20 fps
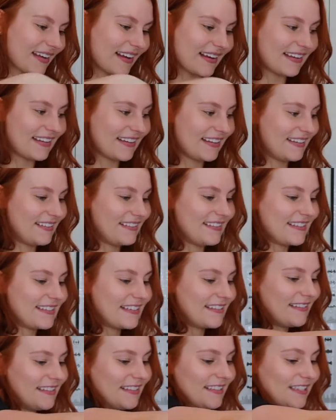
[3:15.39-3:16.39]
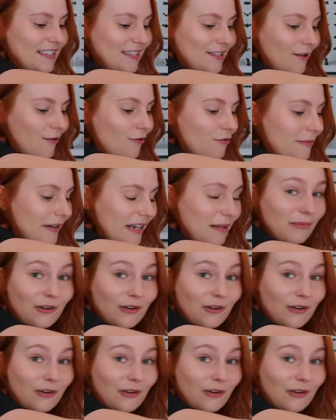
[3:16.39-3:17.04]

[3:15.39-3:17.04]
and there's so many